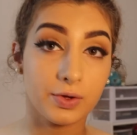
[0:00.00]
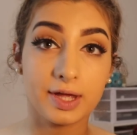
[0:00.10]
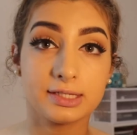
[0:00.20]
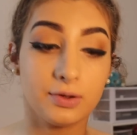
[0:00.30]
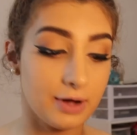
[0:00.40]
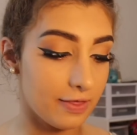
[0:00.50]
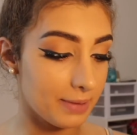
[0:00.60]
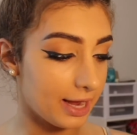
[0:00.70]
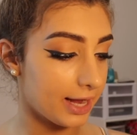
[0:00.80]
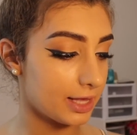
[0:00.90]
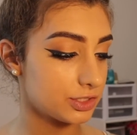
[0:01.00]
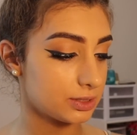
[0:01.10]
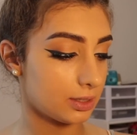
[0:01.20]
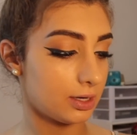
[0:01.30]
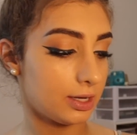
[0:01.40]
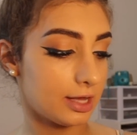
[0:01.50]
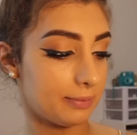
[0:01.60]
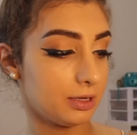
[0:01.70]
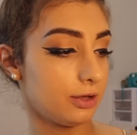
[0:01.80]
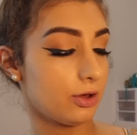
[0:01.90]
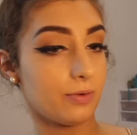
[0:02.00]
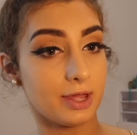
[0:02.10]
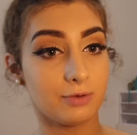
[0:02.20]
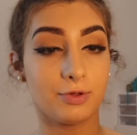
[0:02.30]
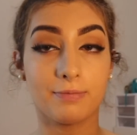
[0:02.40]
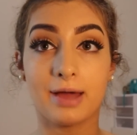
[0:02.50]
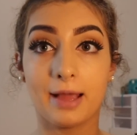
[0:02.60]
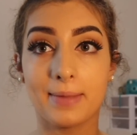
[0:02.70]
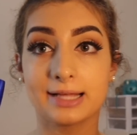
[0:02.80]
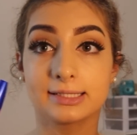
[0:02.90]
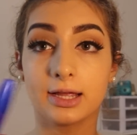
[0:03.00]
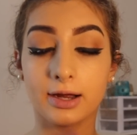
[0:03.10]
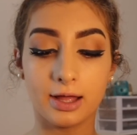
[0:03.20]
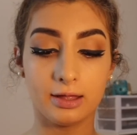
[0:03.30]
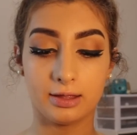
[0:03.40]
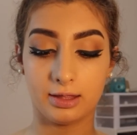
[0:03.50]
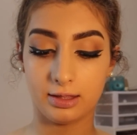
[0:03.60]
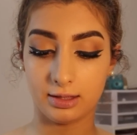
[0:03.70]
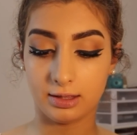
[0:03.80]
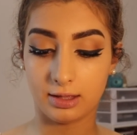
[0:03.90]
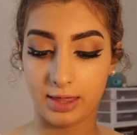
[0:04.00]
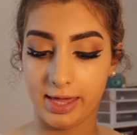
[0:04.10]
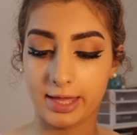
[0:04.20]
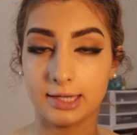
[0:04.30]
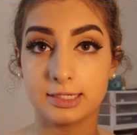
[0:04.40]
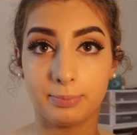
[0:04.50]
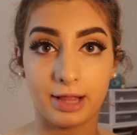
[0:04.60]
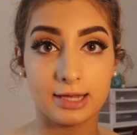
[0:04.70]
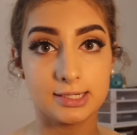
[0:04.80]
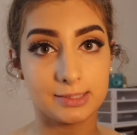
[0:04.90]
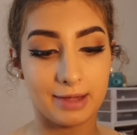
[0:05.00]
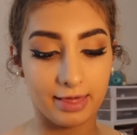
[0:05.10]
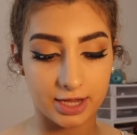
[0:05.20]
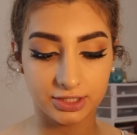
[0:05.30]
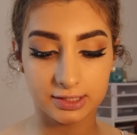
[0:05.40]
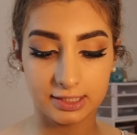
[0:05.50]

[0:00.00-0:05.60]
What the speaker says: Okay, so now that my eyelashes are on, I'm gonna go in with my mascara and blend my lashes